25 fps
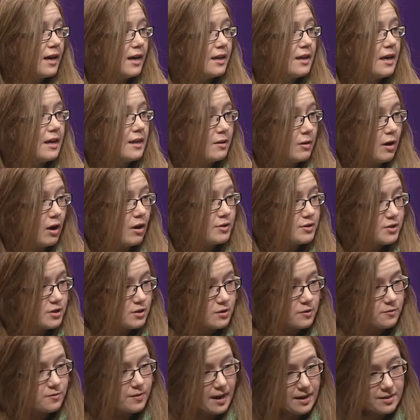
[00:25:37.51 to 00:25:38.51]
and also
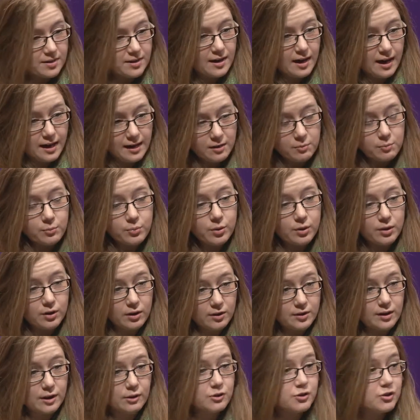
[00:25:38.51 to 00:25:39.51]
the fact that I could put
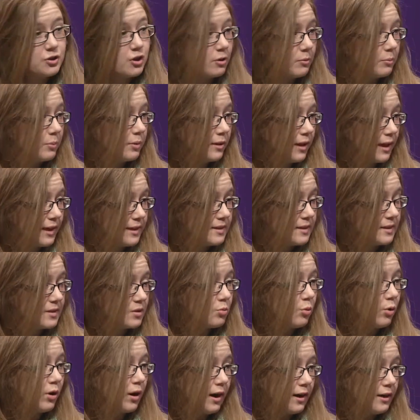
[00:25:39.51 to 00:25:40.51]
on there certain places
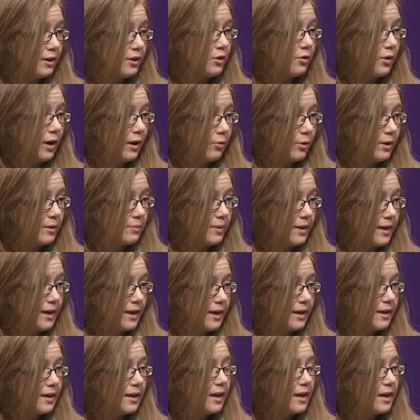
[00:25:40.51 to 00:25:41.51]
where I knew I would be,